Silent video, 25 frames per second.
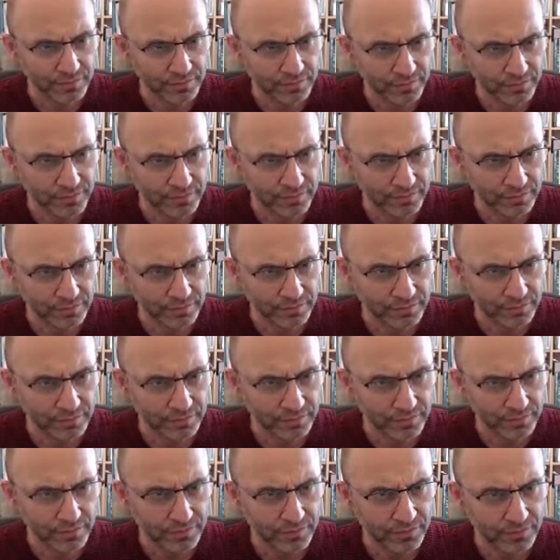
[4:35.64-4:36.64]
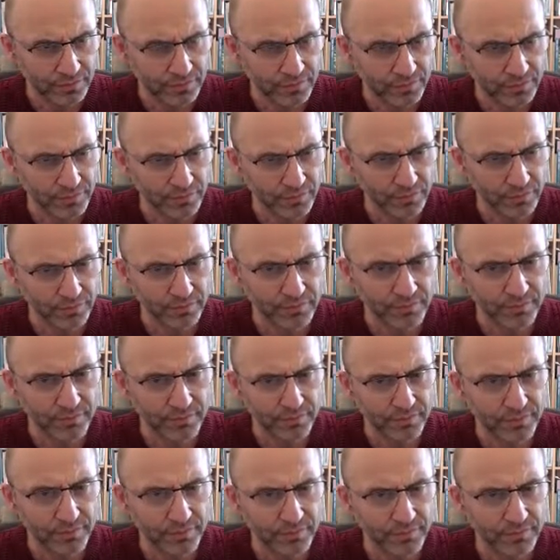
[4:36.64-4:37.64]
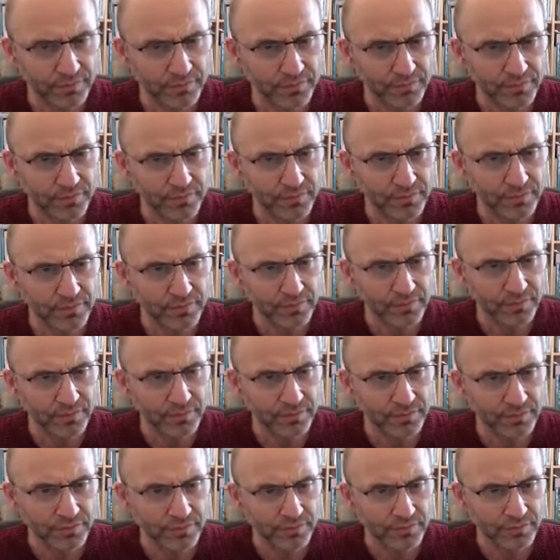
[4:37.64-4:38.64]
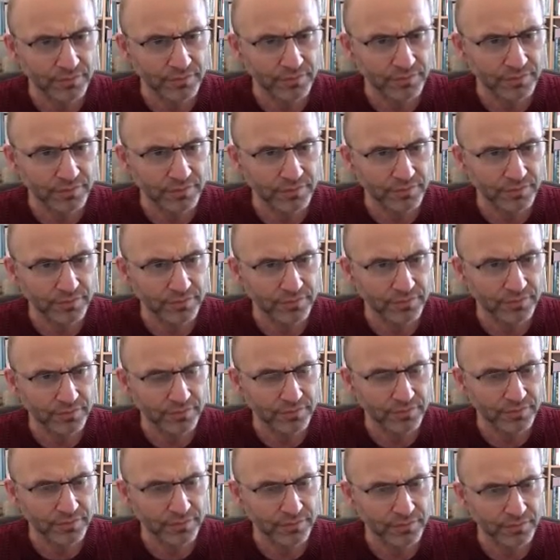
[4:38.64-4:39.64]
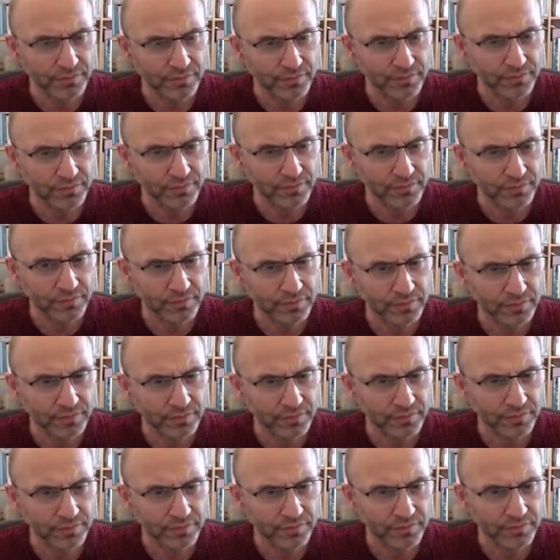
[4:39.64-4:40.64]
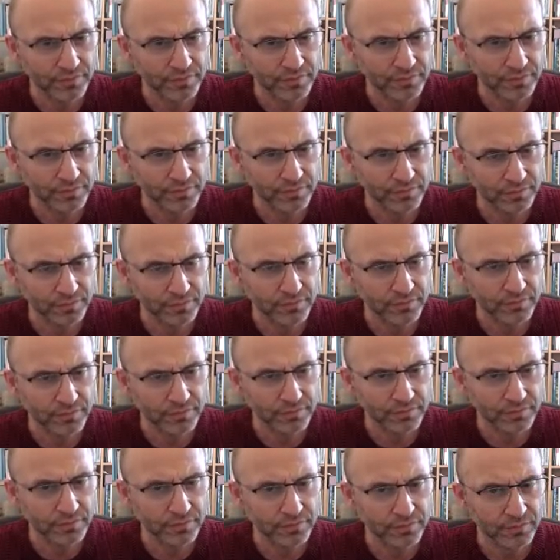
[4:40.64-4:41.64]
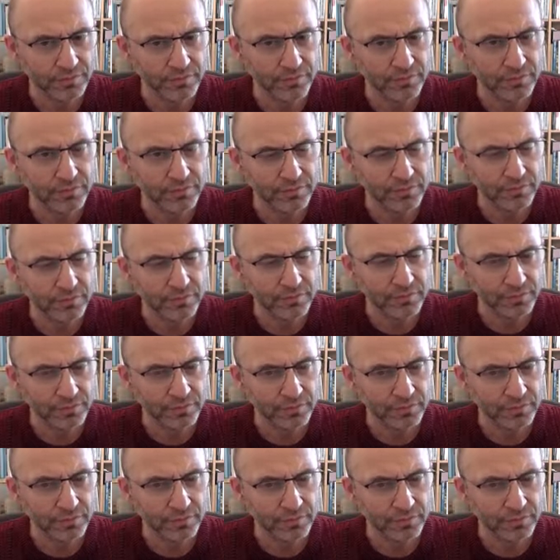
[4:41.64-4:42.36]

[no speech]